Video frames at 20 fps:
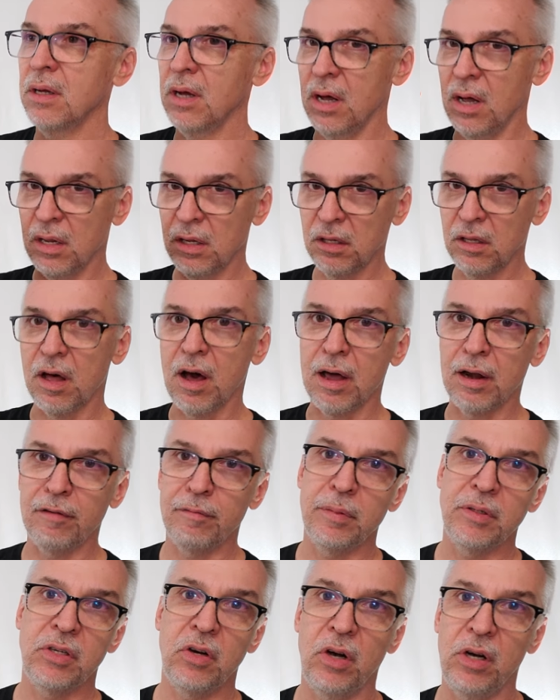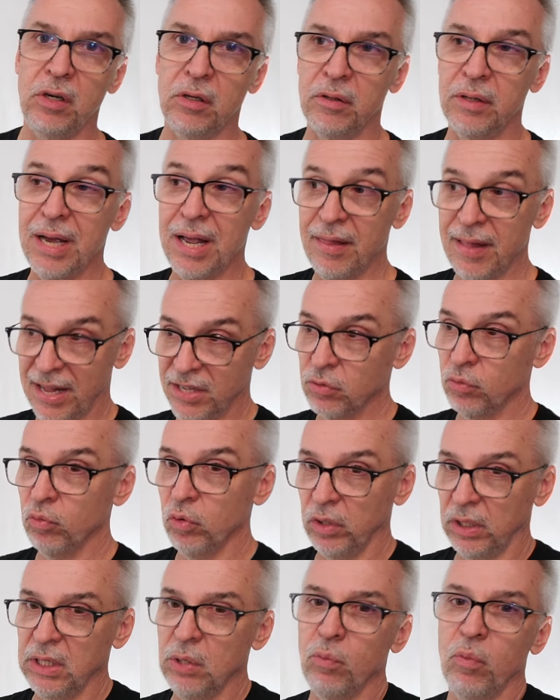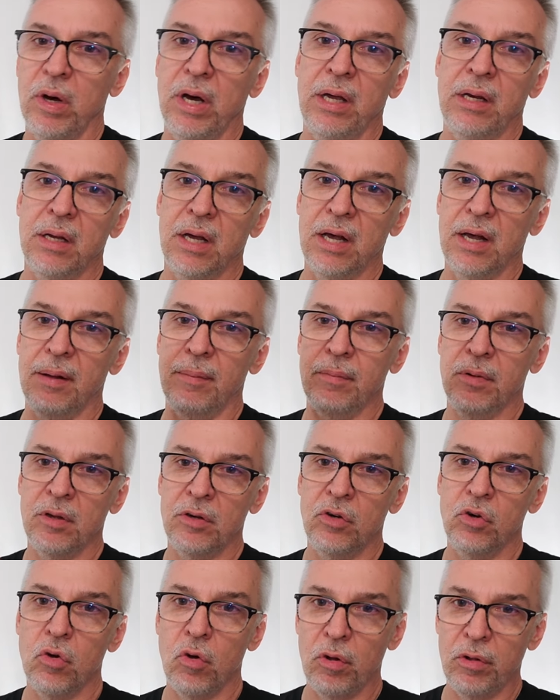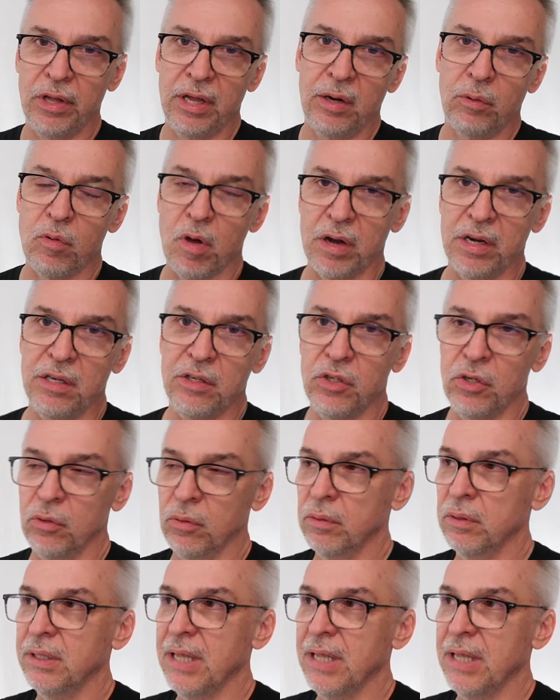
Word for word: a lot of material, and that's really what um, Noel and Roddy do.